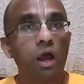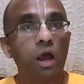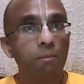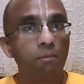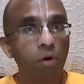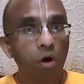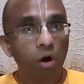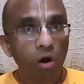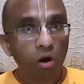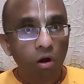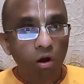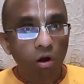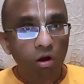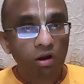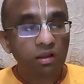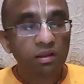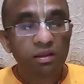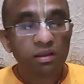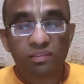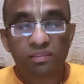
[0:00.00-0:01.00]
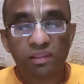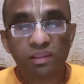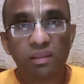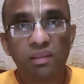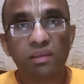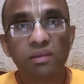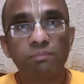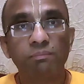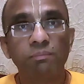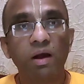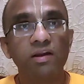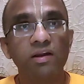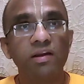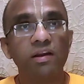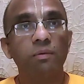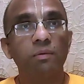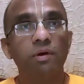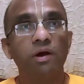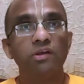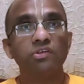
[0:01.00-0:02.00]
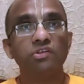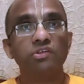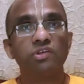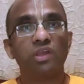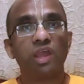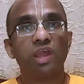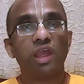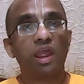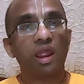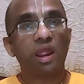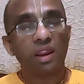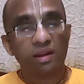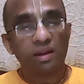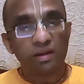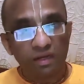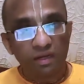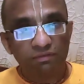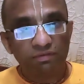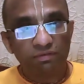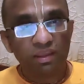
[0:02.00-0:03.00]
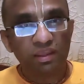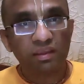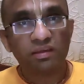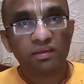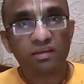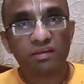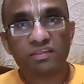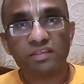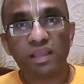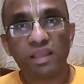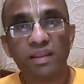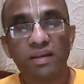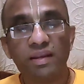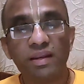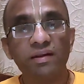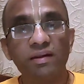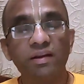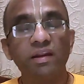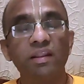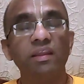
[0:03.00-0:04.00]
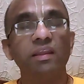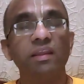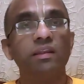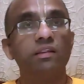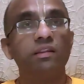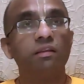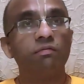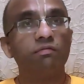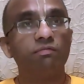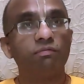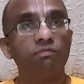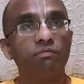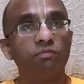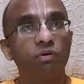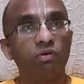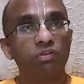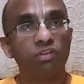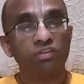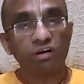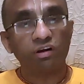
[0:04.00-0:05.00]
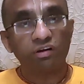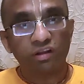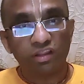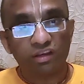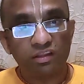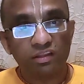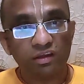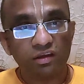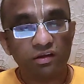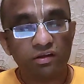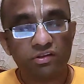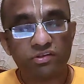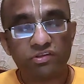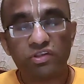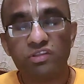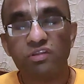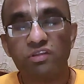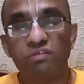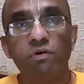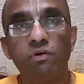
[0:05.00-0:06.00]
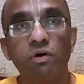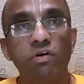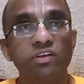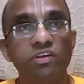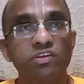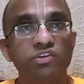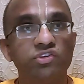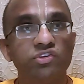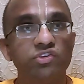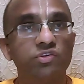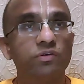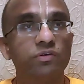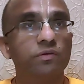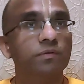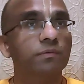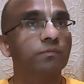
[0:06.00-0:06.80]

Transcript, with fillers: among the Pandavas and living silently in the for 13 years in the forest